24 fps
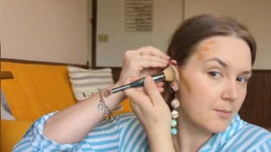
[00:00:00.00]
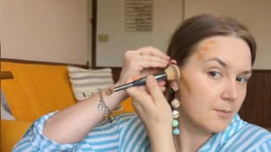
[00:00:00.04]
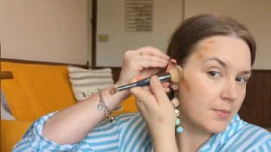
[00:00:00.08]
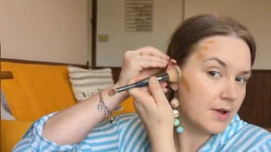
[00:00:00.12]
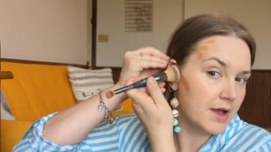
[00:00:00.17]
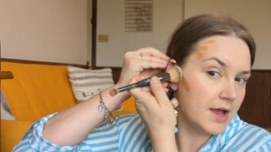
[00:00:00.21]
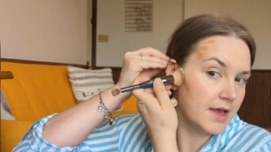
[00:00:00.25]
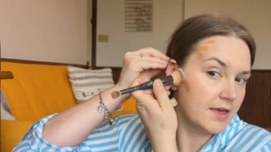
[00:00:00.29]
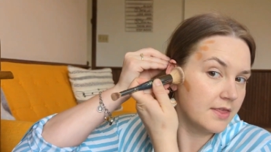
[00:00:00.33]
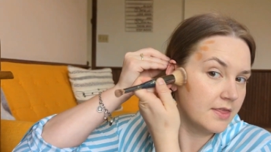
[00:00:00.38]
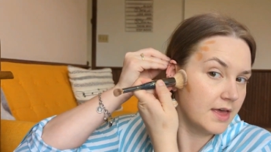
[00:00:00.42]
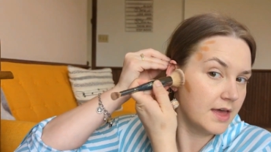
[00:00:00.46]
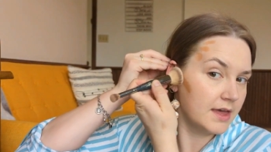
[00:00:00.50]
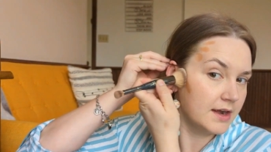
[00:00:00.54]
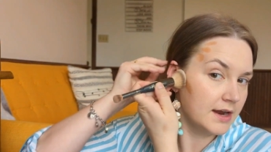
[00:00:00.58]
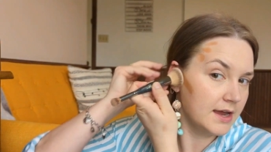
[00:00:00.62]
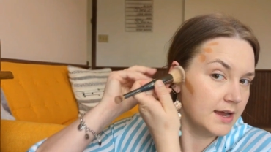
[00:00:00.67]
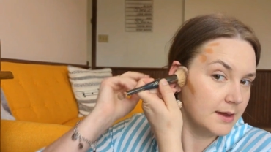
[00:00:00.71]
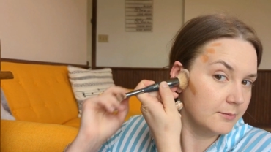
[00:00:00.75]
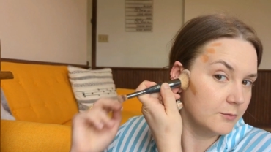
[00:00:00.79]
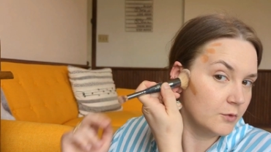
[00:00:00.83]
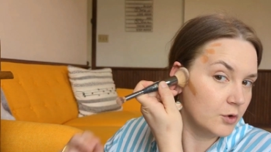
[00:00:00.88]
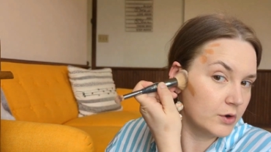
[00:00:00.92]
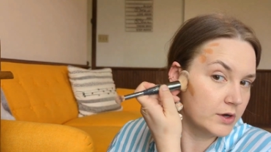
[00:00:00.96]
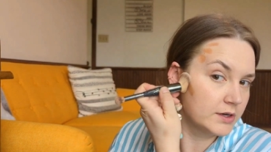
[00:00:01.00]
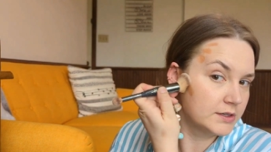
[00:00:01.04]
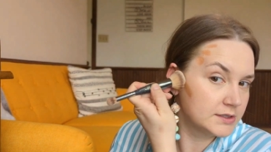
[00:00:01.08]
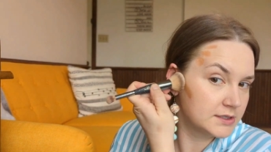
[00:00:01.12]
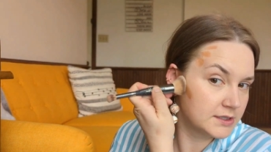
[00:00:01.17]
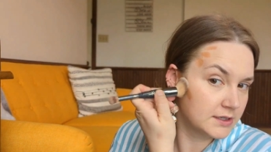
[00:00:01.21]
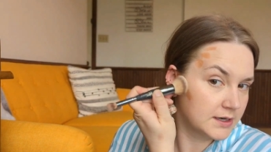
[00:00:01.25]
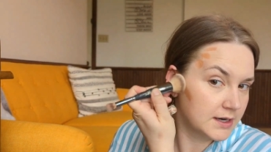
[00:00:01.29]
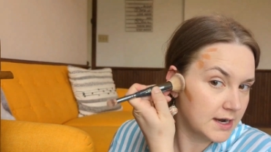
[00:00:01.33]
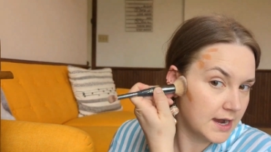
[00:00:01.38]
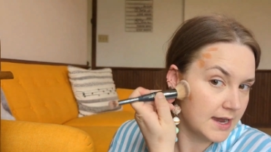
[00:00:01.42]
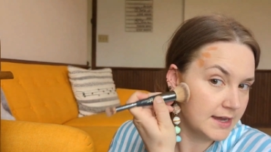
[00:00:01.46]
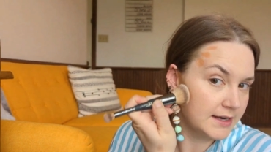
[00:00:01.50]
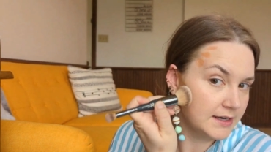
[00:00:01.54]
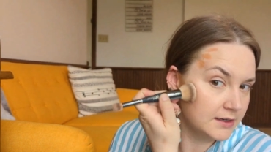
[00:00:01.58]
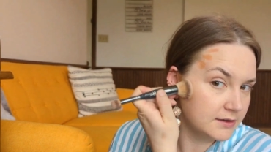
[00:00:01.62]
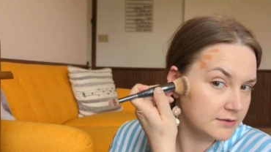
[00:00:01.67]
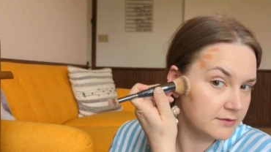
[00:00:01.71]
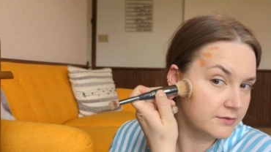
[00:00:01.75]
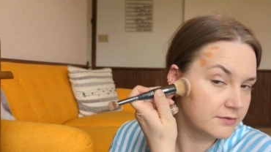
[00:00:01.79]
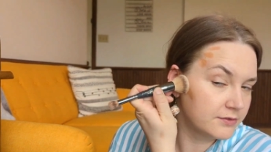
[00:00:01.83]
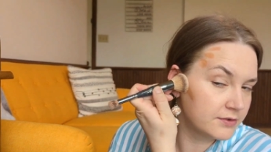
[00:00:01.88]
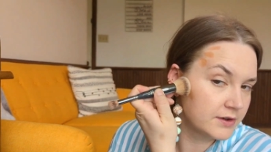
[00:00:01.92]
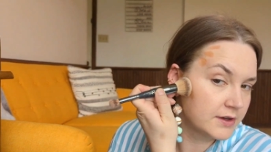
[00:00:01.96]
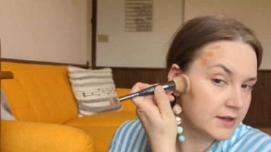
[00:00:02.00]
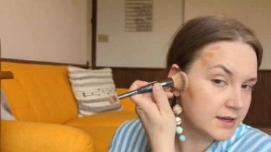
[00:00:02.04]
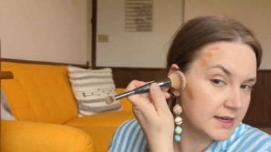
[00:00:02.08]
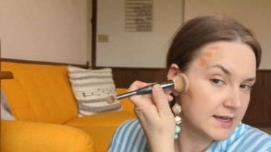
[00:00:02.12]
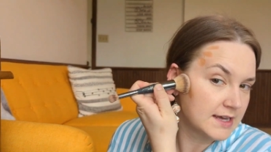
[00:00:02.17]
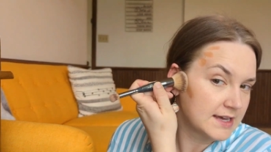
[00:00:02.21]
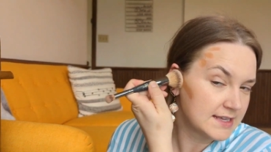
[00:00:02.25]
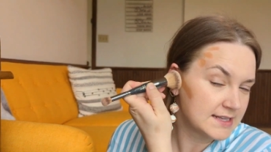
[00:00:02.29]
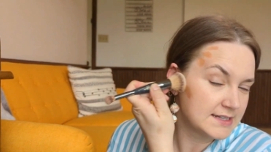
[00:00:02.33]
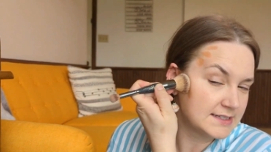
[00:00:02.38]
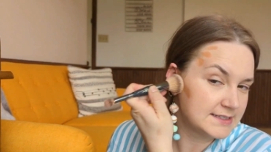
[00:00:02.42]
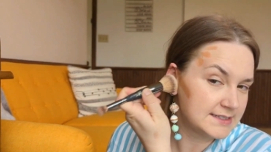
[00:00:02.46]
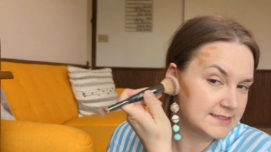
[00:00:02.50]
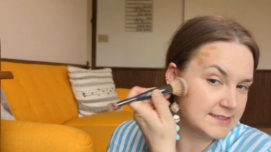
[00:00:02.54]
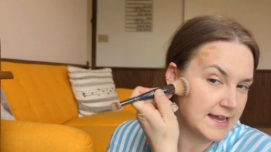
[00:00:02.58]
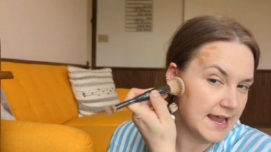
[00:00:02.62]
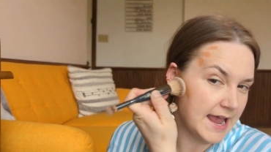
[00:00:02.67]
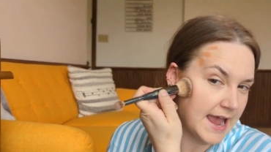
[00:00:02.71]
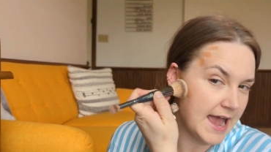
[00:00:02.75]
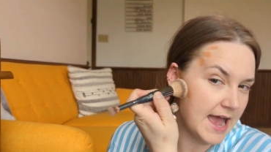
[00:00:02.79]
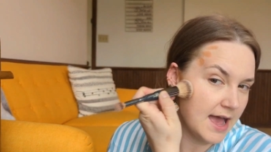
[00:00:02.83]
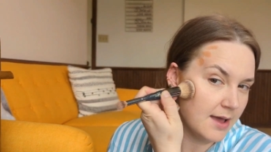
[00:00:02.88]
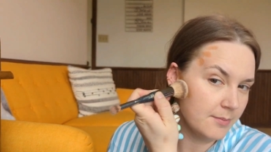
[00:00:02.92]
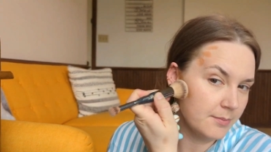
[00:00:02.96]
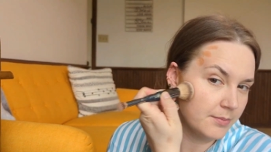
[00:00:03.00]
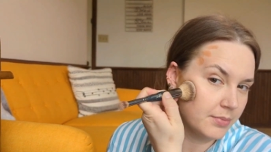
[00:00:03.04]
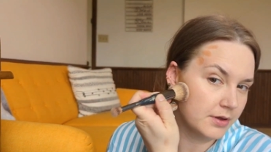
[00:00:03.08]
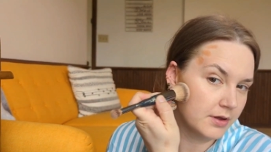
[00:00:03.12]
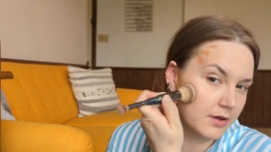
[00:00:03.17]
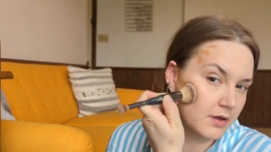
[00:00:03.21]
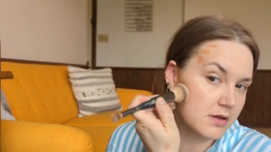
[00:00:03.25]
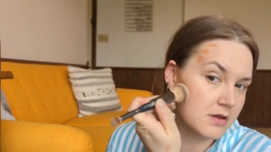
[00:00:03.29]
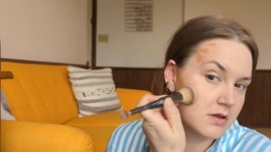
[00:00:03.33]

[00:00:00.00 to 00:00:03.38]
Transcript: But then I'm going to kind of tap